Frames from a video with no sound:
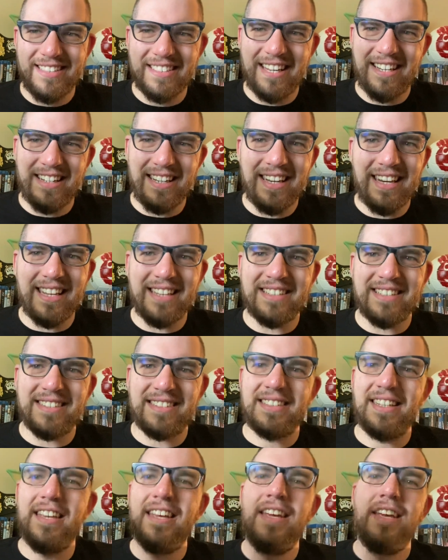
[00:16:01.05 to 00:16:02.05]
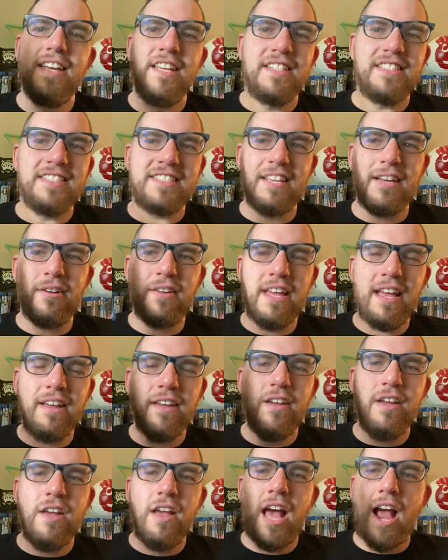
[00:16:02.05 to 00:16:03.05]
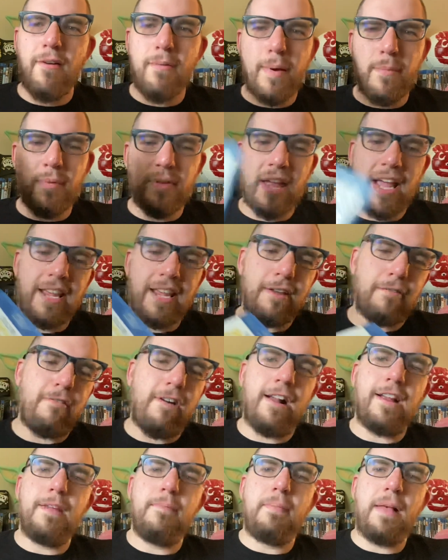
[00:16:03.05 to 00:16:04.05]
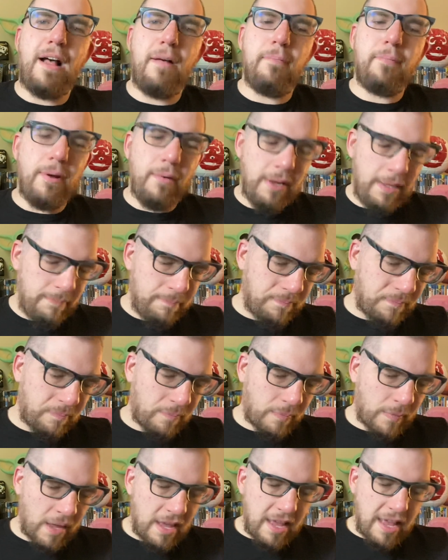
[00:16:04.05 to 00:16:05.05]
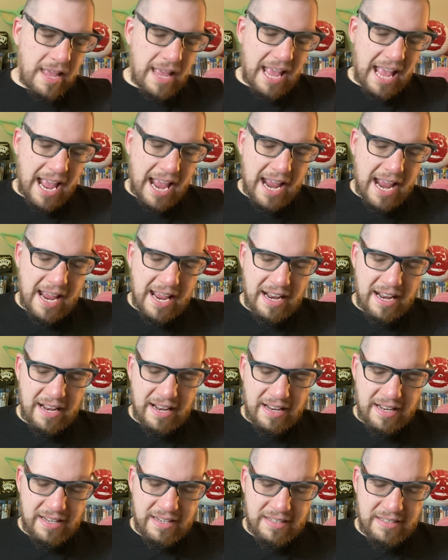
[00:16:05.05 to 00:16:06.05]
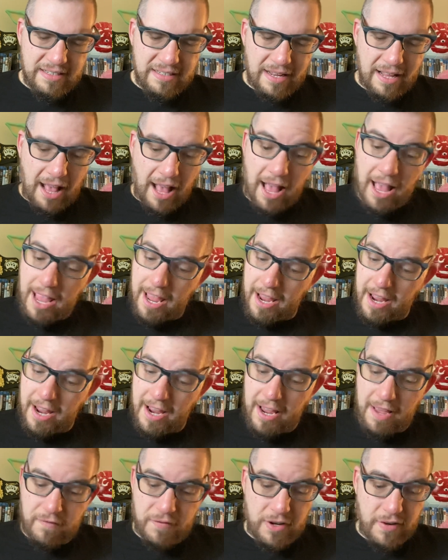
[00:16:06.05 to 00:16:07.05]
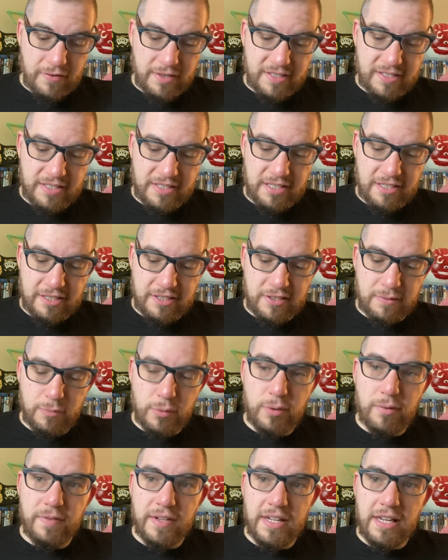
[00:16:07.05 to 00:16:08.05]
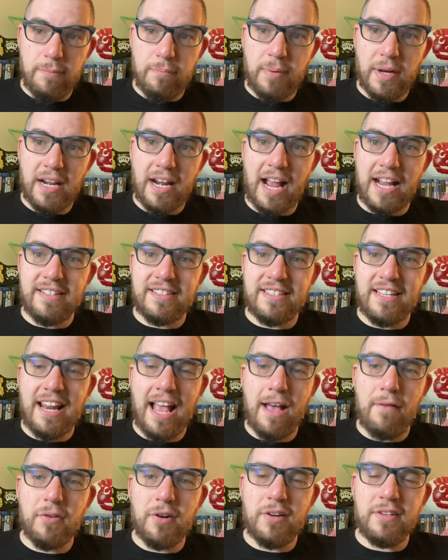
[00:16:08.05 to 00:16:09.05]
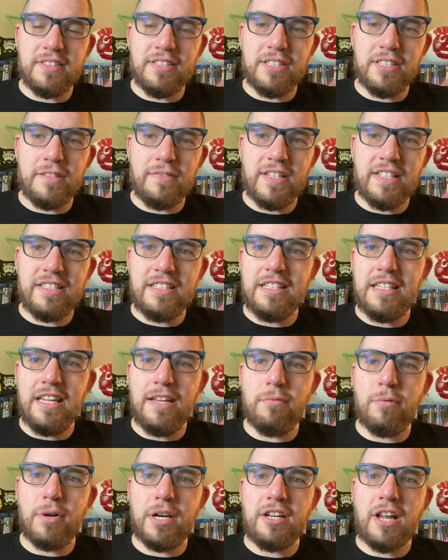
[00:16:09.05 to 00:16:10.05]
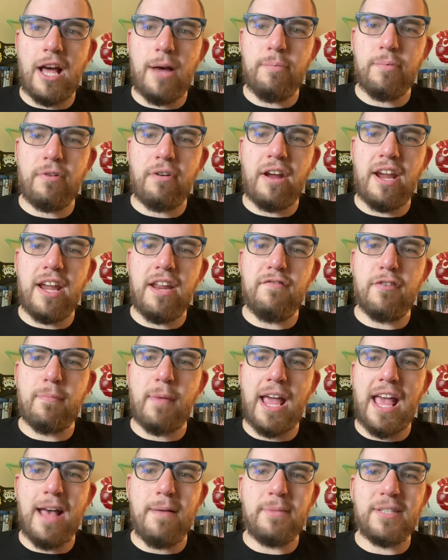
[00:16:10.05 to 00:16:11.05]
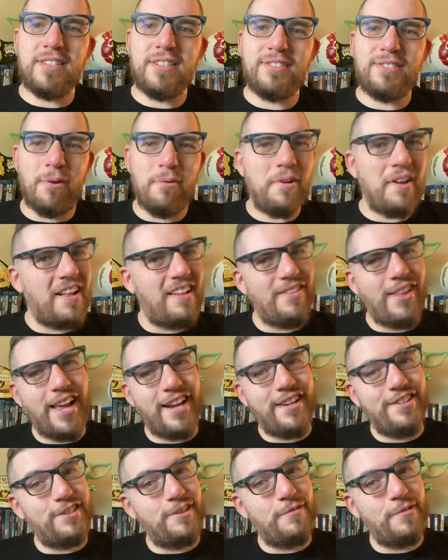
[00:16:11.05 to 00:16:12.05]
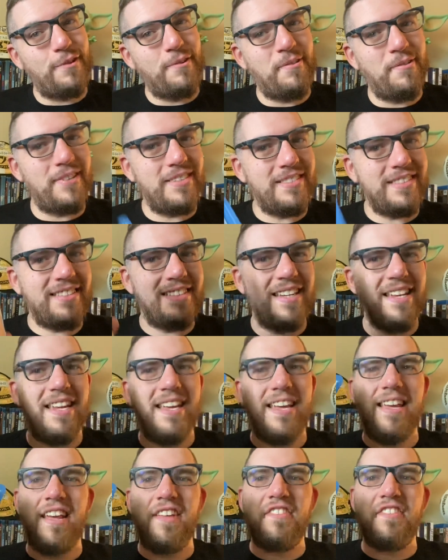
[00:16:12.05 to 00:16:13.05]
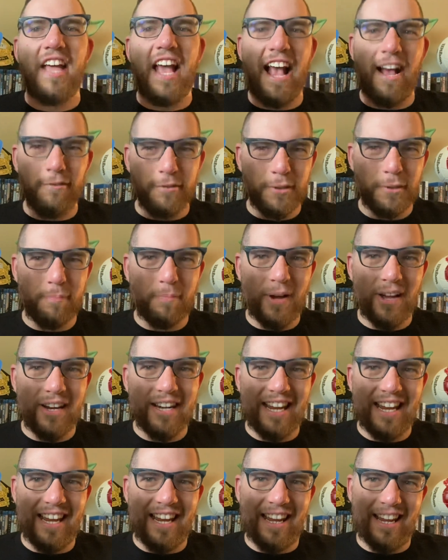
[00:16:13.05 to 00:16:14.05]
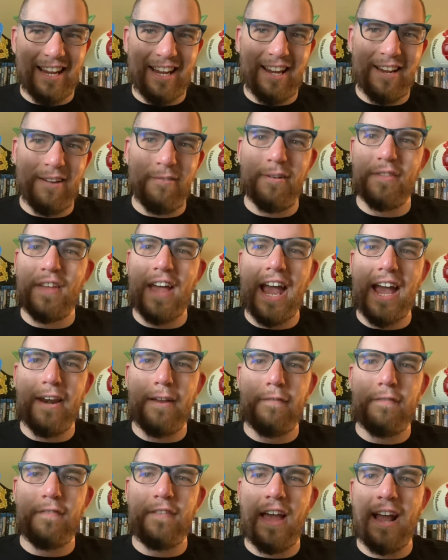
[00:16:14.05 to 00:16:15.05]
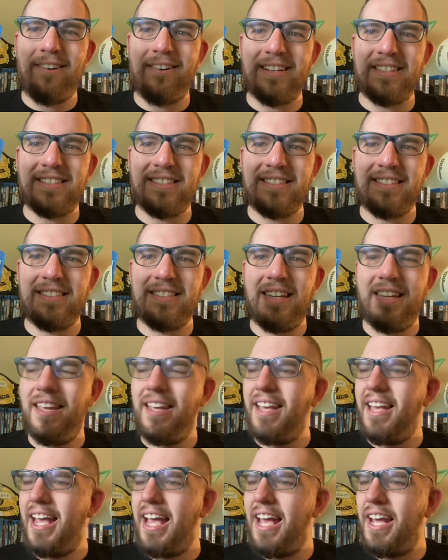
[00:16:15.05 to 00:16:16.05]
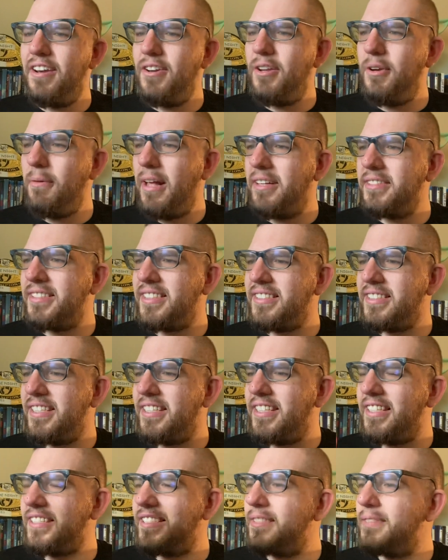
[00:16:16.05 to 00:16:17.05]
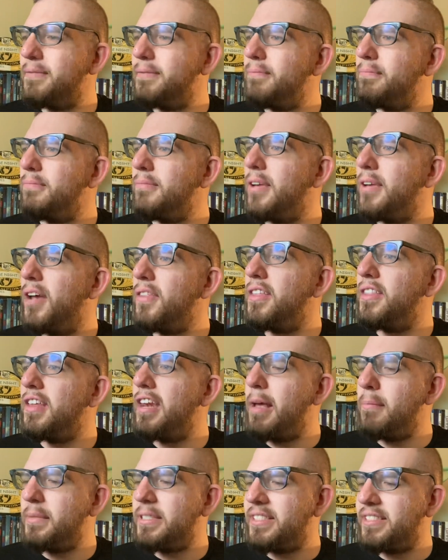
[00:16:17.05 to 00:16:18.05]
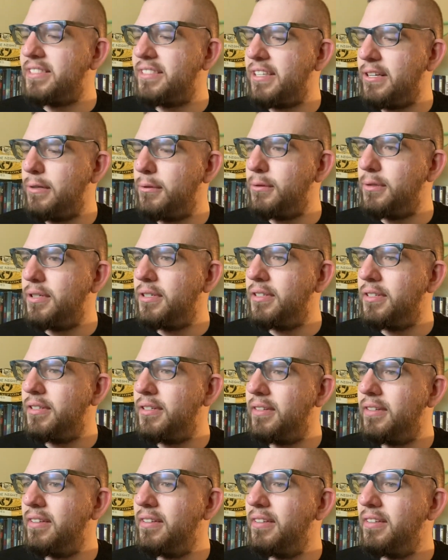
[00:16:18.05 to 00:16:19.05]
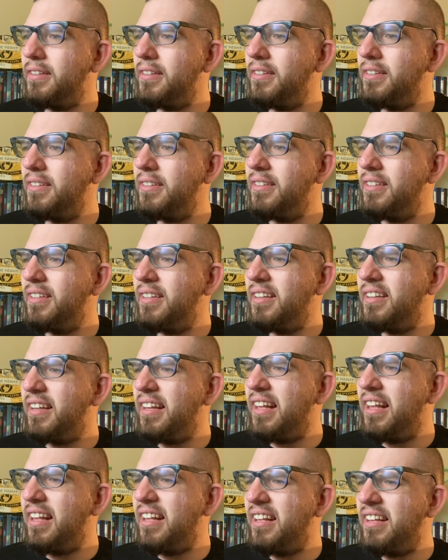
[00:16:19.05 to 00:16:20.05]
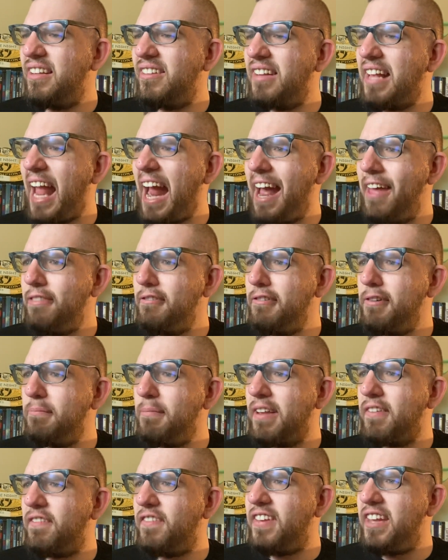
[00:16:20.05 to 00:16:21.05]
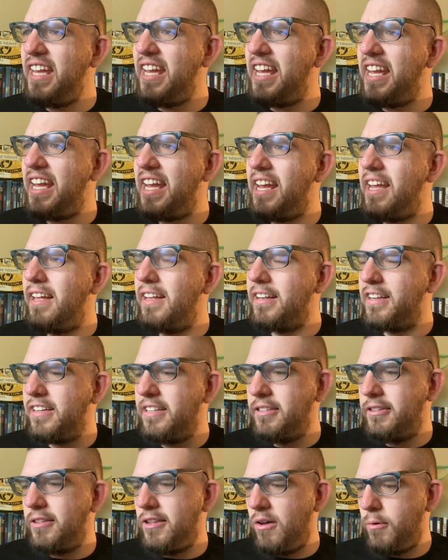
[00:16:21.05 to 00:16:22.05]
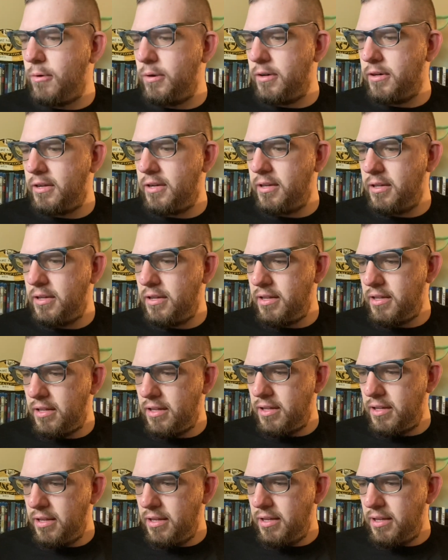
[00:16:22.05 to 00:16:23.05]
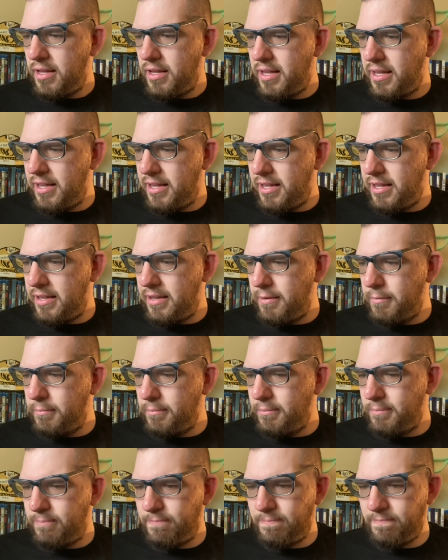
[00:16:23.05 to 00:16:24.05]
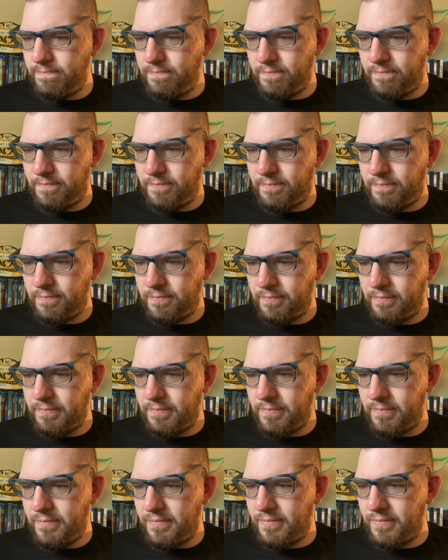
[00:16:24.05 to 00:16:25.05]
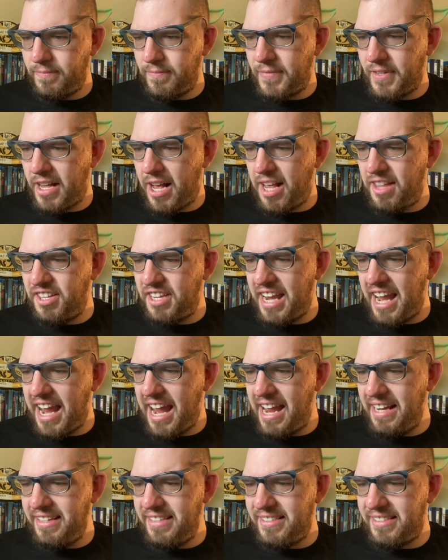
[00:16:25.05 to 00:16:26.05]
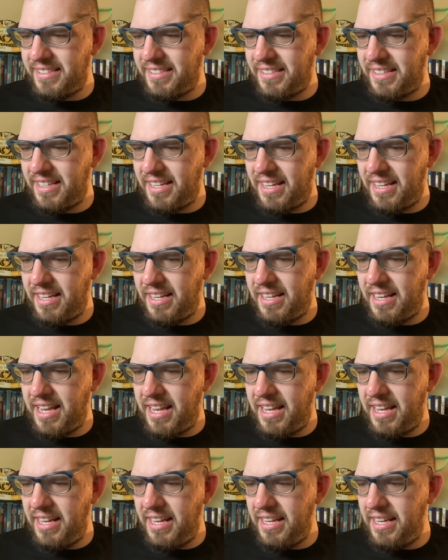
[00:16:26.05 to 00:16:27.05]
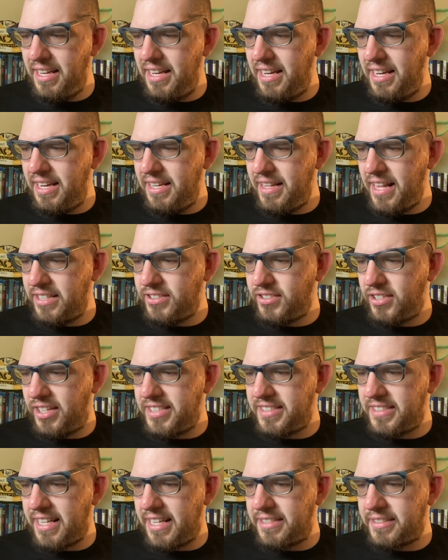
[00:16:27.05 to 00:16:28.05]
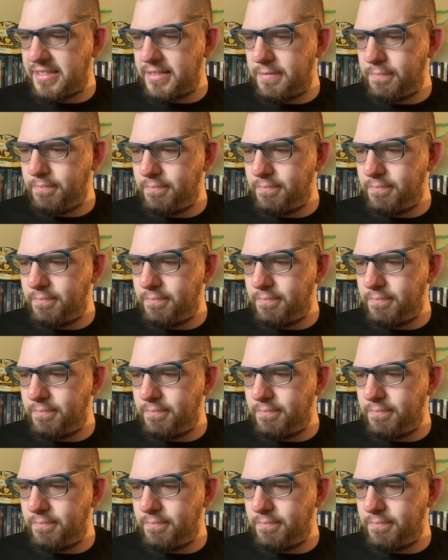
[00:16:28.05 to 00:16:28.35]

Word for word: And it is. So yeah, I remember liking Rocky Balboa. And I have never seen this movie, but I did have it on DVD and wanted to upgrade for my Emma Stone collection, of course. The House Bunny with Anna Faris. And who else is in this other than Emma Stone? Uh, Katharine McPhee. Good lord. Um, Colin Hanks. And that's all it says.